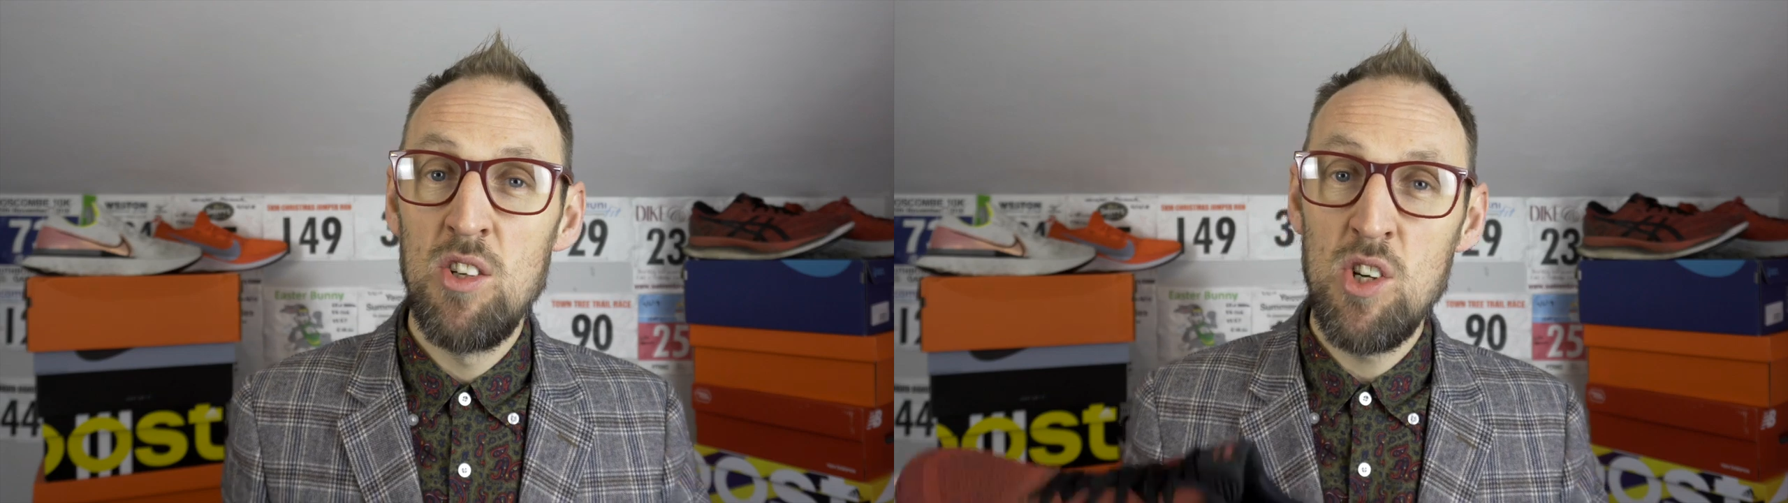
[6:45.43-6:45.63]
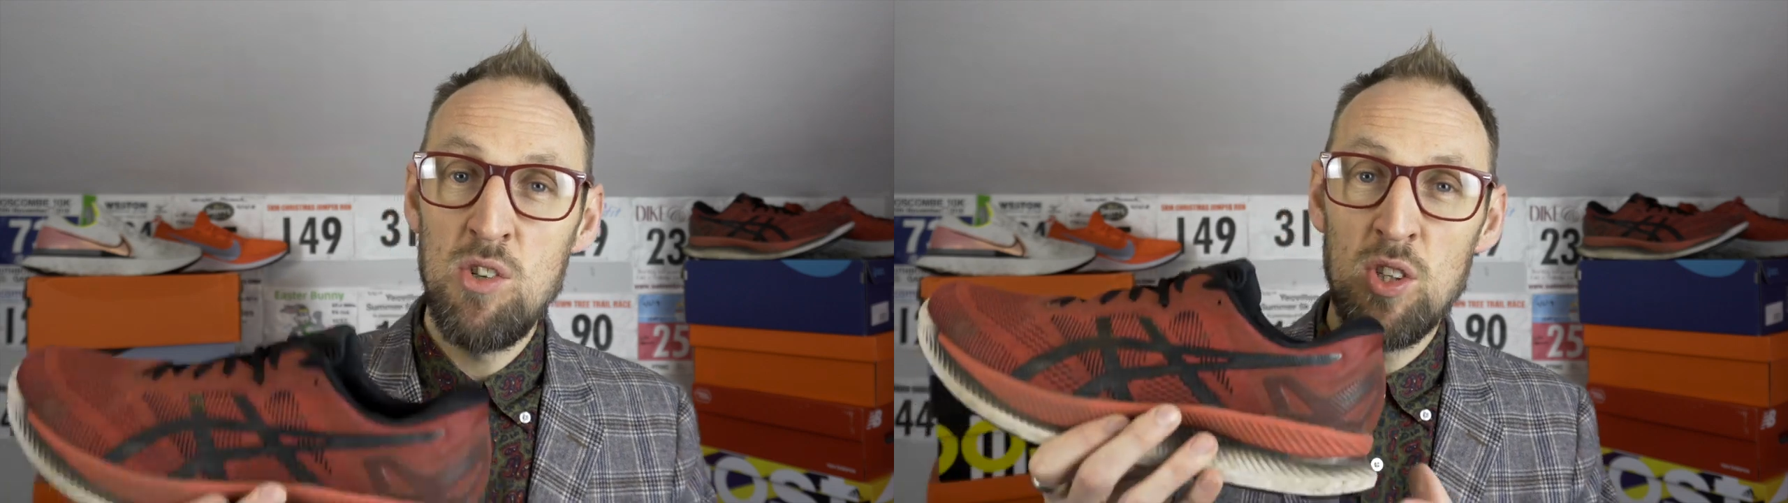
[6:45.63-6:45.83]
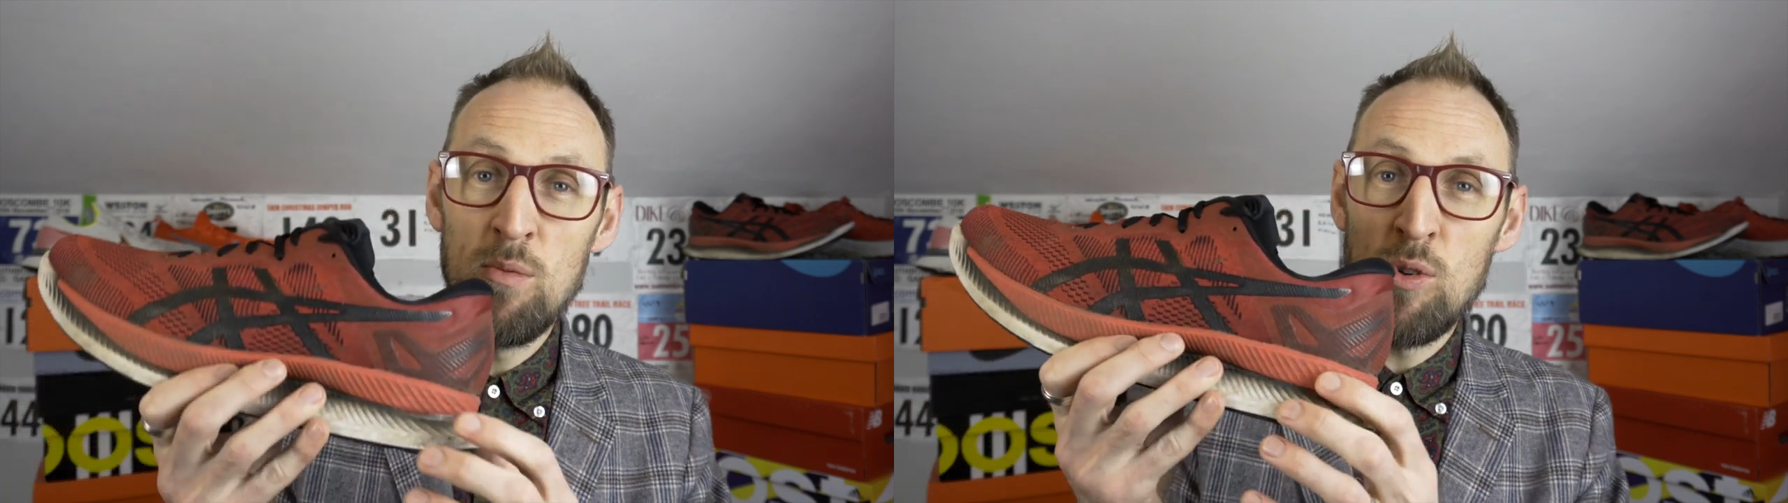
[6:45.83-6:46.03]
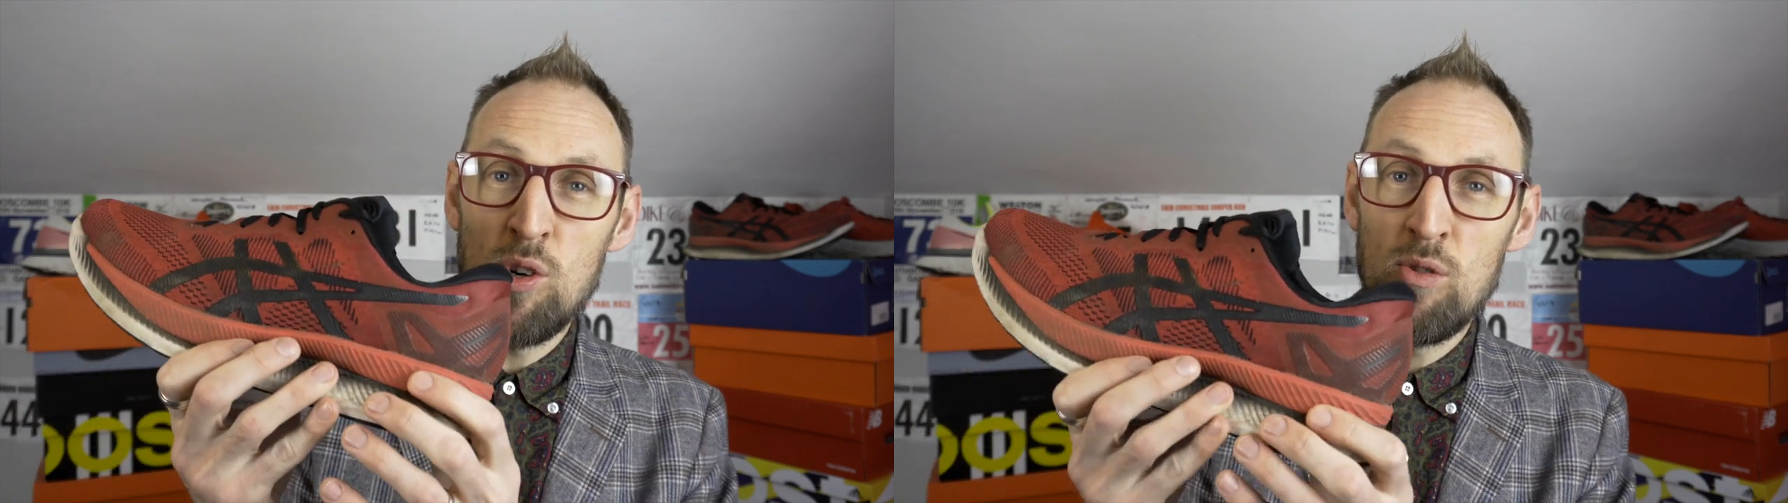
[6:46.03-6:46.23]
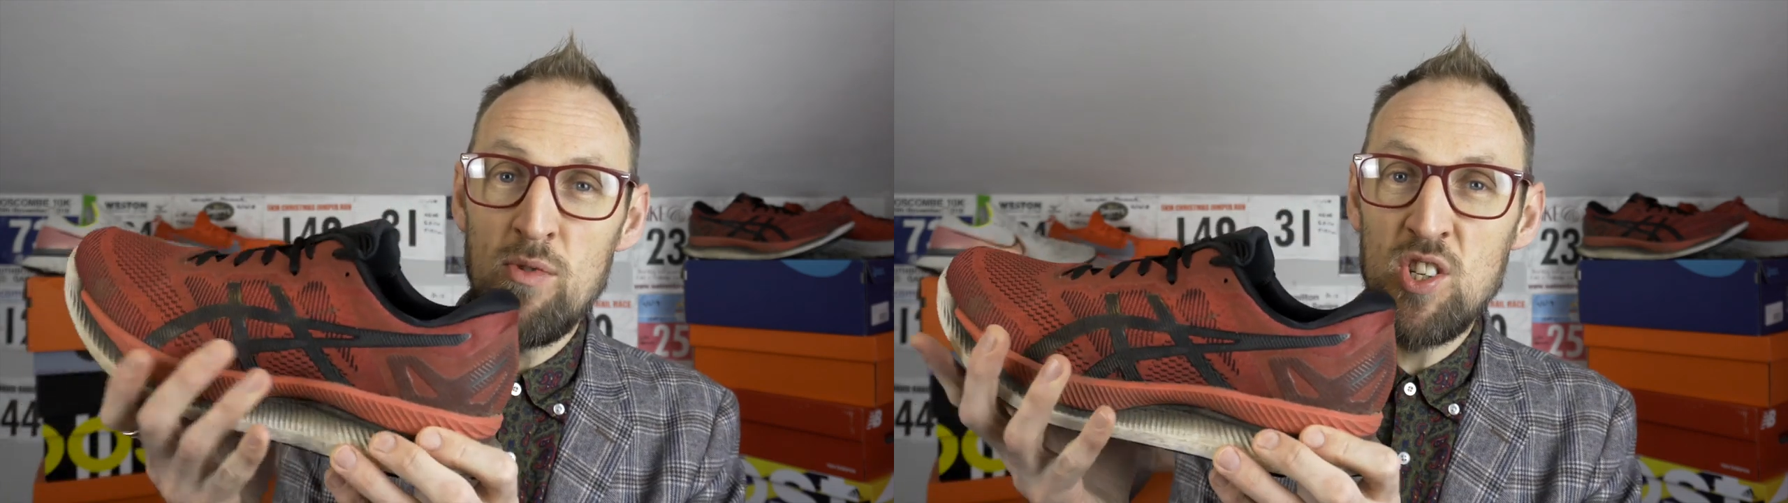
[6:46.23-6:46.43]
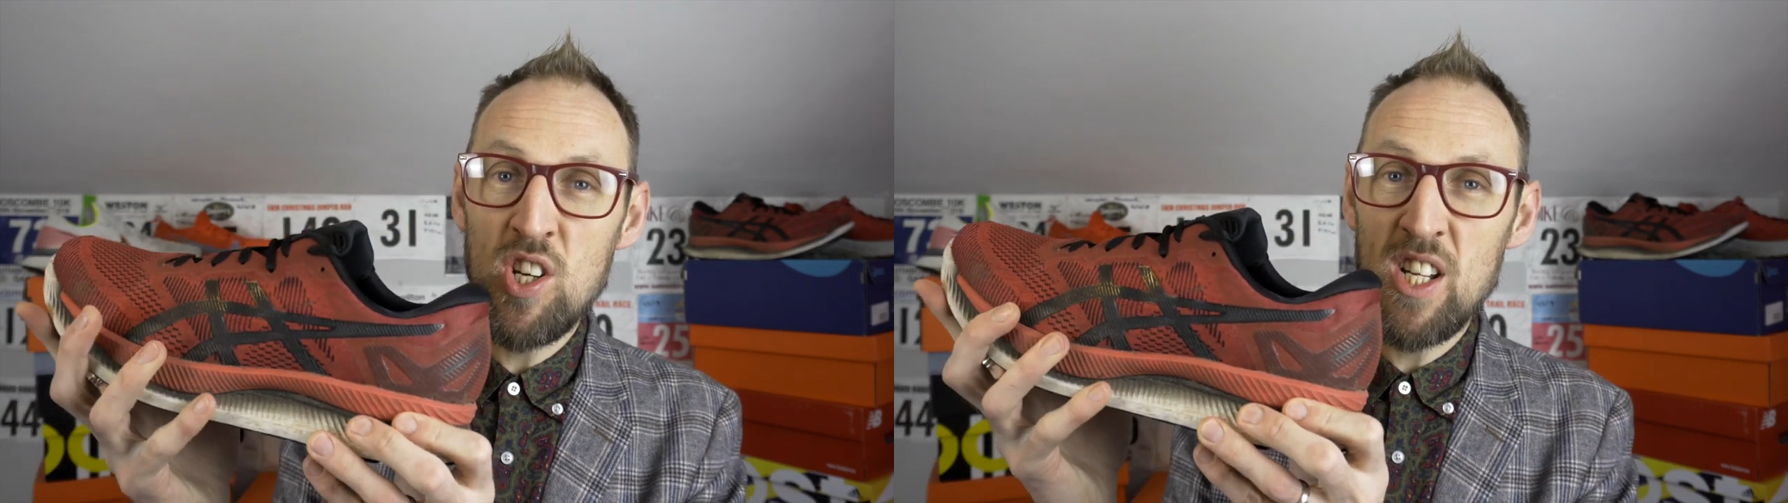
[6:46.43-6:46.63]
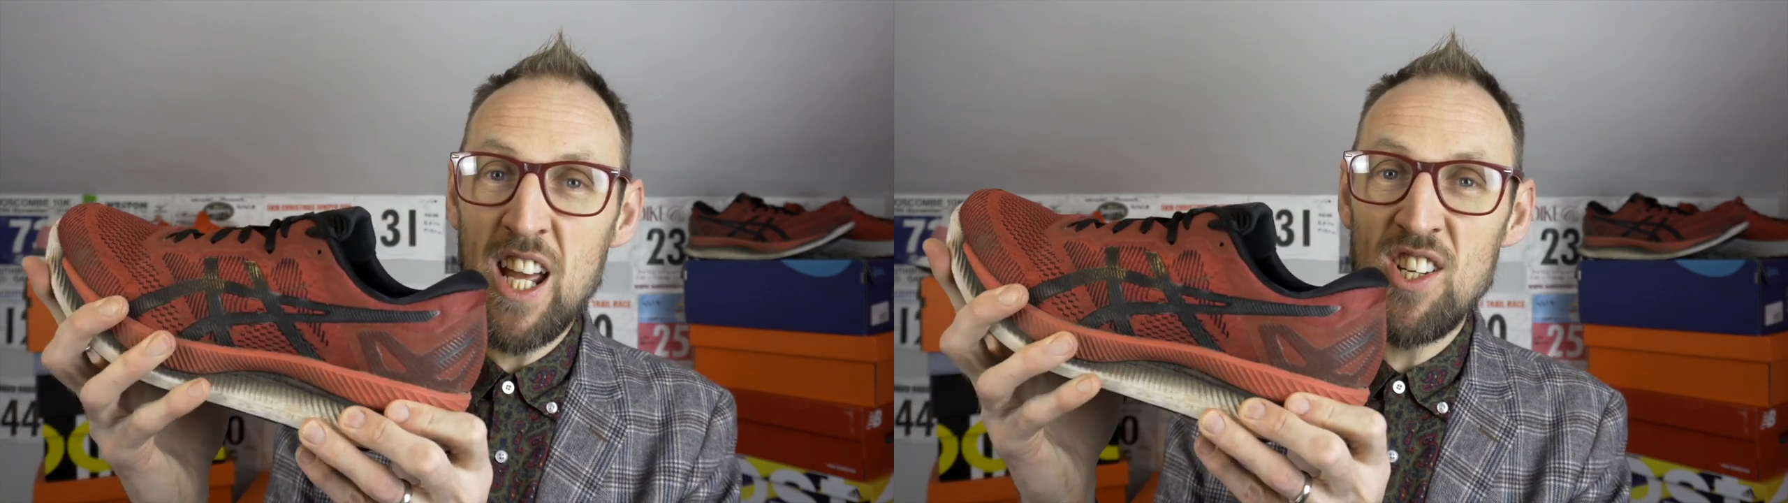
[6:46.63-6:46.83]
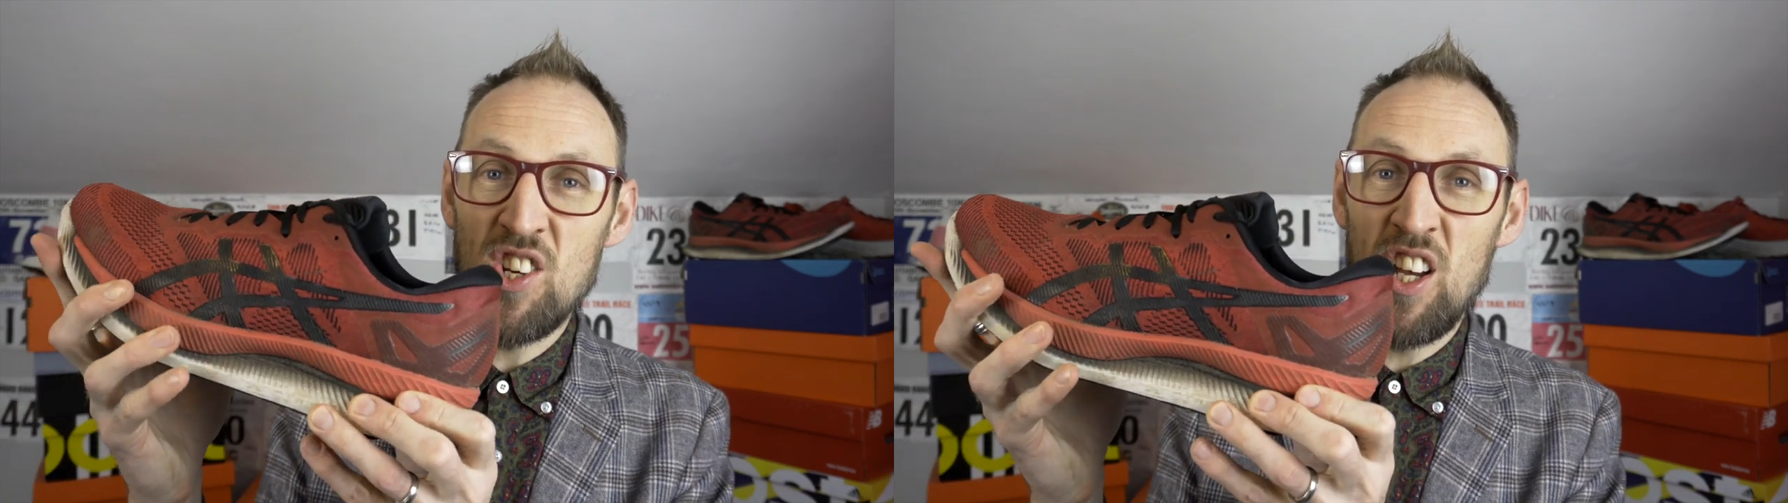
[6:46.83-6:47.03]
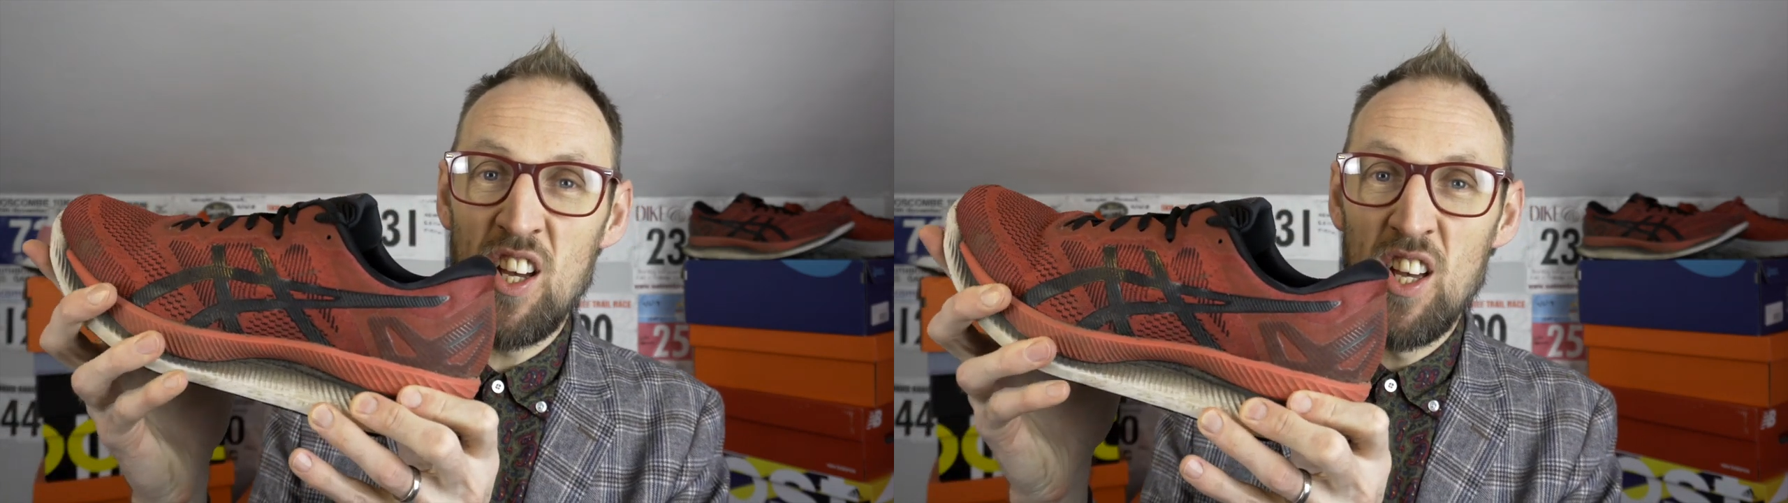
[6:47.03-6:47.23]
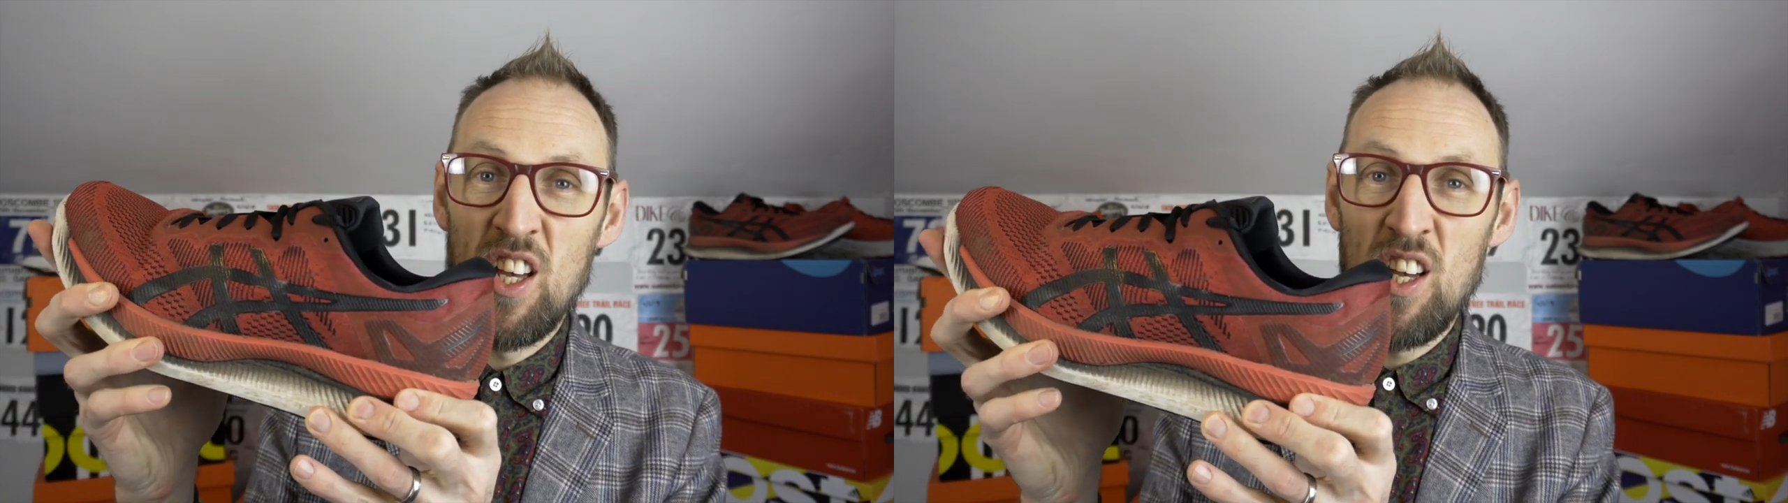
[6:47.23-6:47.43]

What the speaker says: due to the more rigid nature